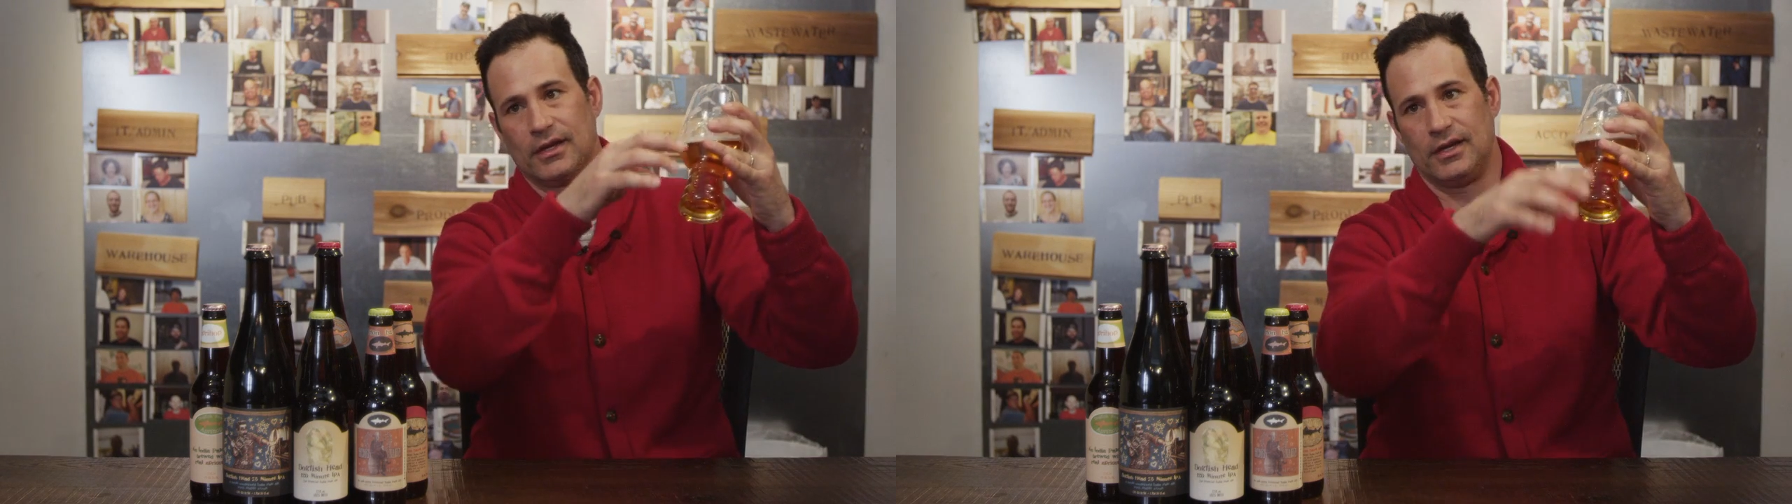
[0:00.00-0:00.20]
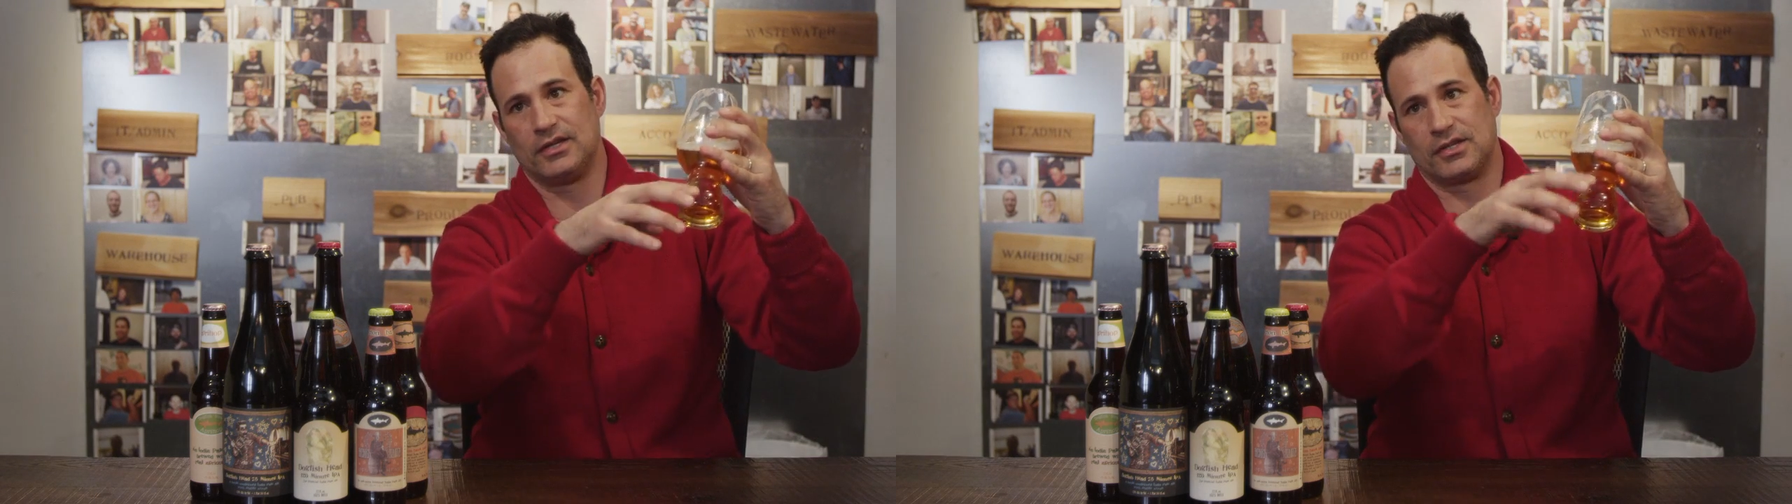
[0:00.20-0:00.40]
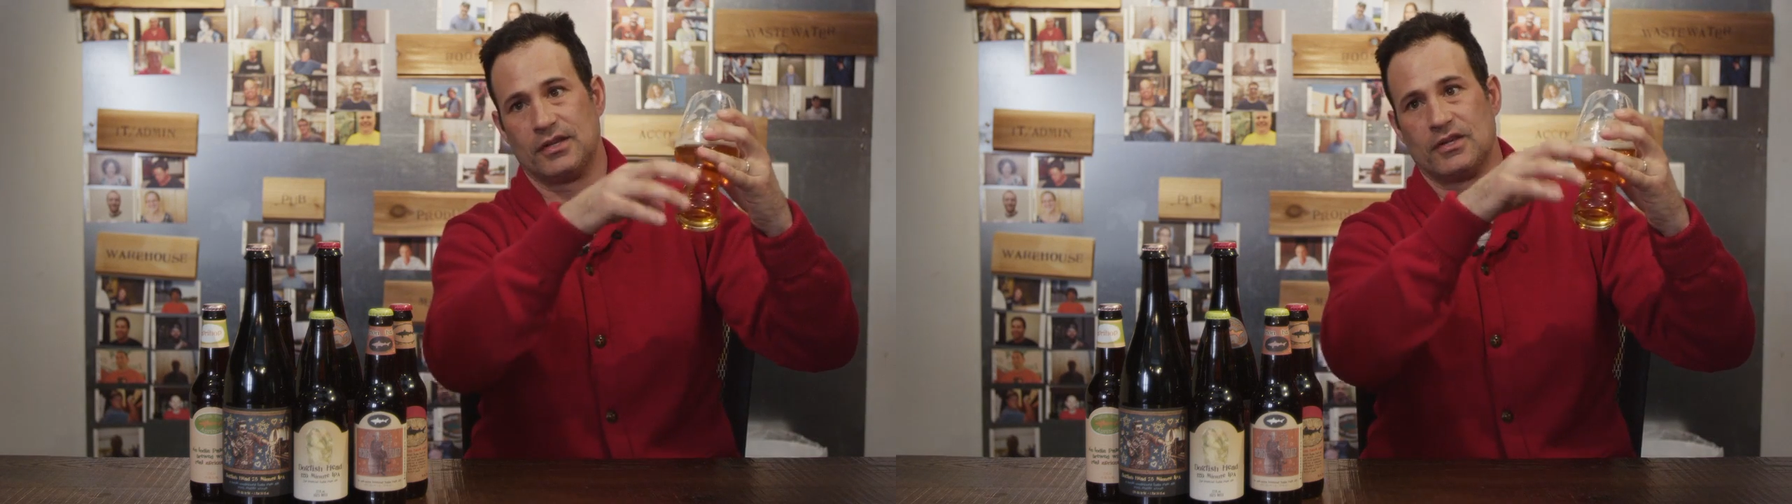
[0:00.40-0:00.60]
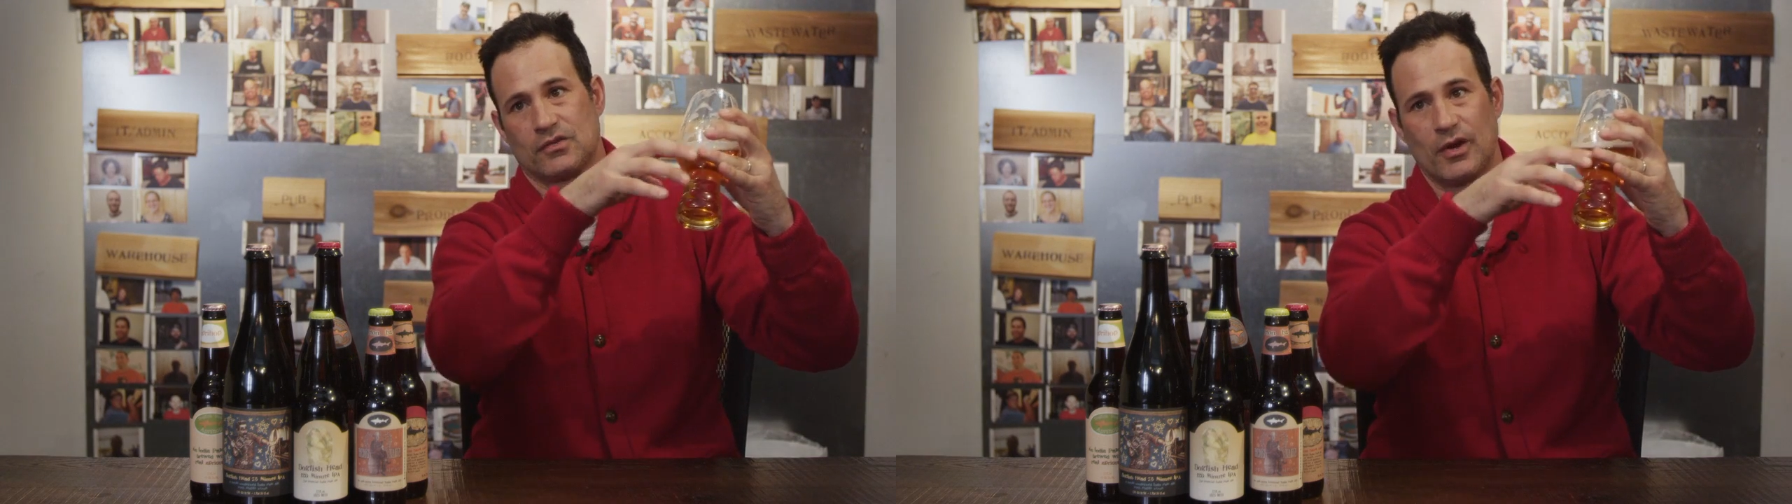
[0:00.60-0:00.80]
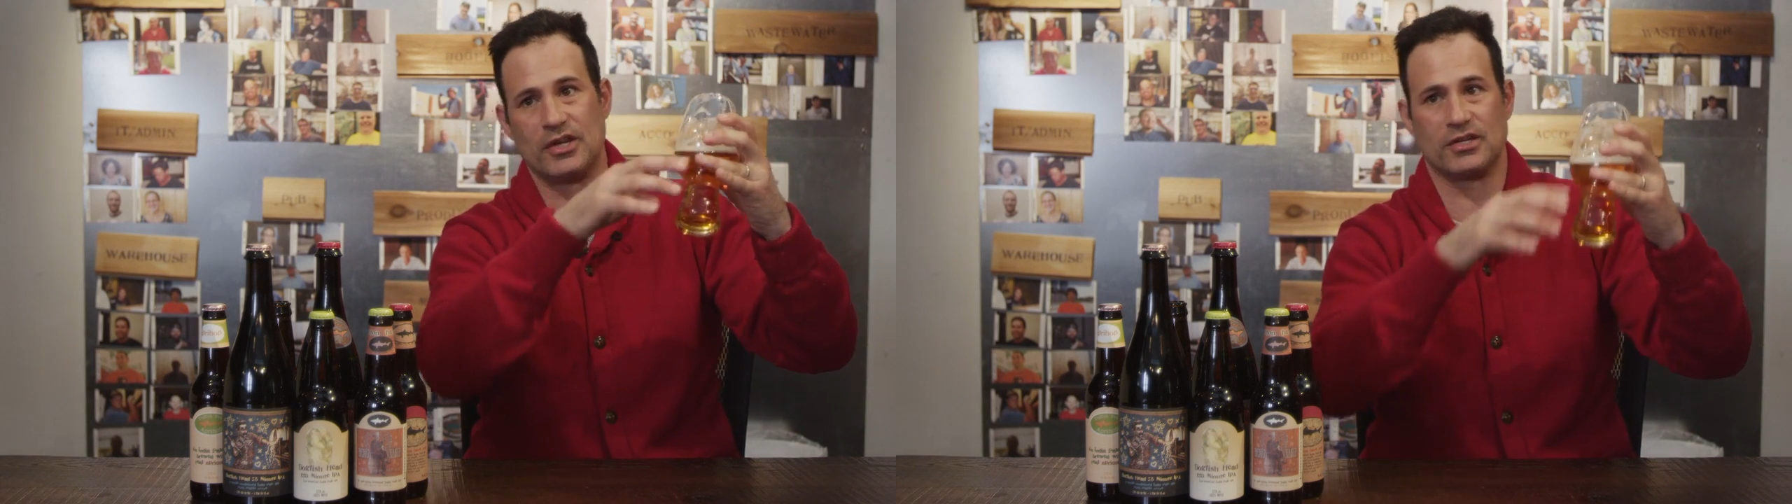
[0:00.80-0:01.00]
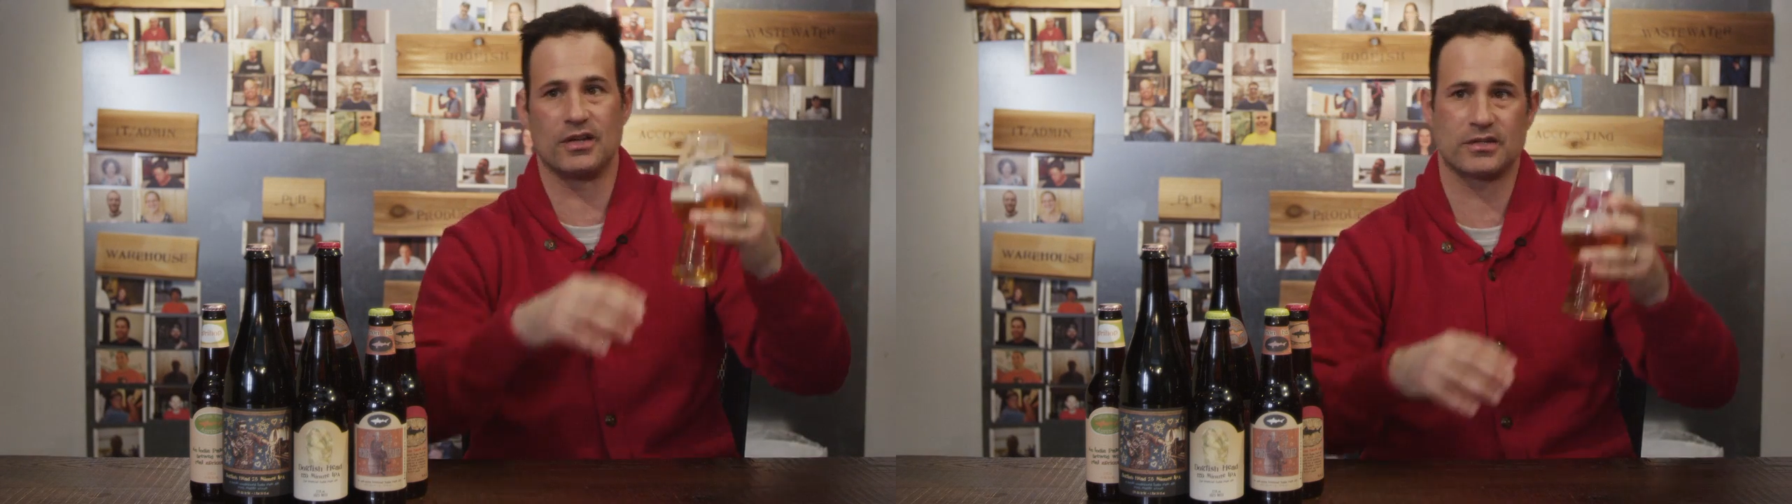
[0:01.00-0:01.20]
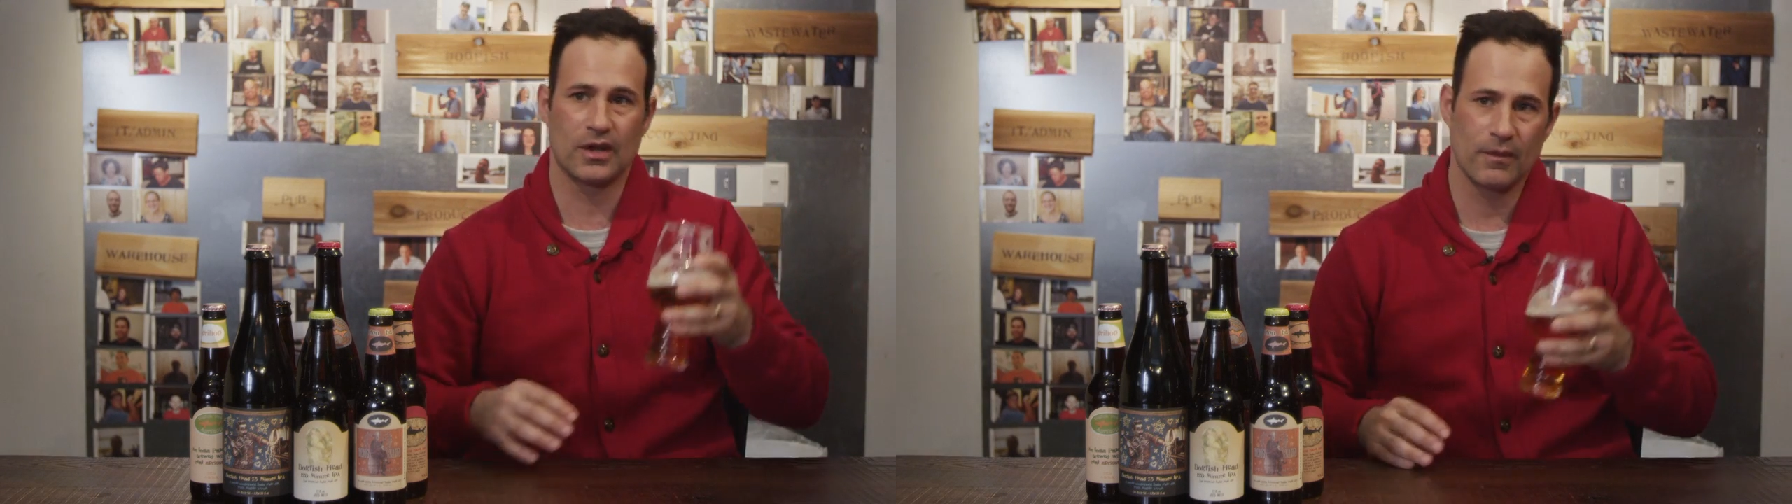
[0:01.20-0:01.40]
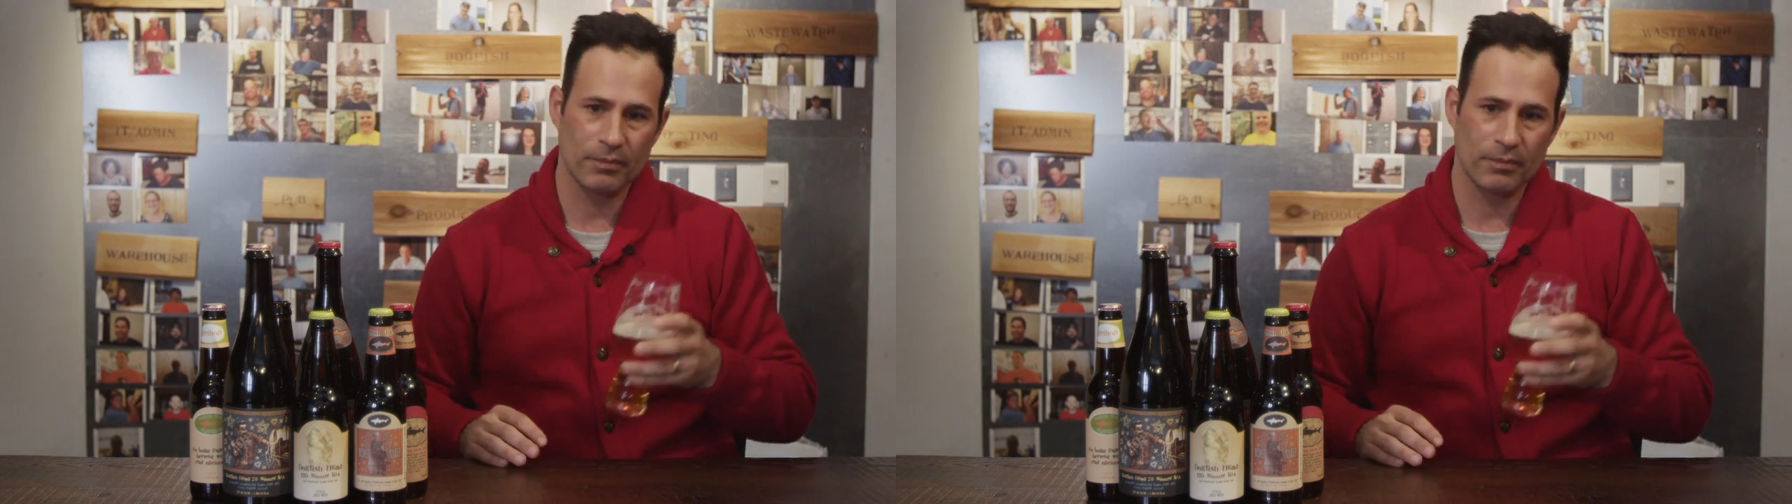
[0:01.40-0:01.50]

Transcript: each of these ridges.